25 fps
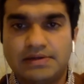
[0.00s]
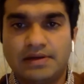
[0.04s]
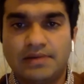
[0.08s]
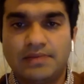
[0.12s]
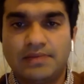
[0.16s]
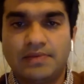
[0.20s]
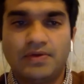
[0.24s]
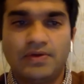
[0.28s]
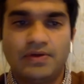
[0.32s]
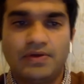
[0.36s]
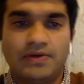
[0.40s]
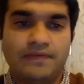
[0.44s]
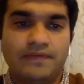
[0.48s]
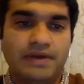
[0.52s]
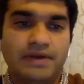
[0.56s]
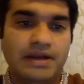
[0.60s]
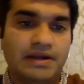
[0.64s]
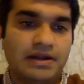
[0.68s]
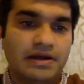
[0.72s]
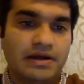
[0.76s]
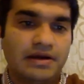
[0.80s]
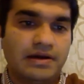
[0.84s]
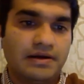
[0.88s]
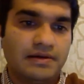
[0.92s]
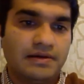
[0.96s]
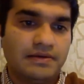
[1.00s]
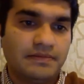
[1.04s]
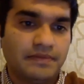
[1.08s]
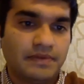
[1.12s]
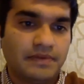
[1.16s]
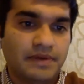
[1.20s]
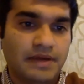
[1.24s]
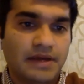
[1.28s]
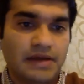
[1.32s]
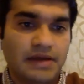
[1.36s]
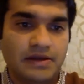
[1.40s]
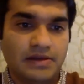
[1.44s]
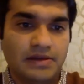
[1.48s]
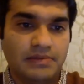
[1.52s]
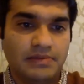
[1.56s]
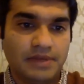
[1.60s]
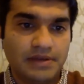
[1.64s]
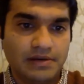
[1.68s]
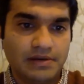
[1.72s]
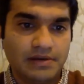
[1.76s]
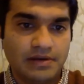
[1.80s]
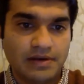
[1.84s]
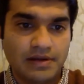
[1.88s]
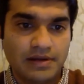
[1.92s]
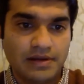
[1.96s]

amount of data available.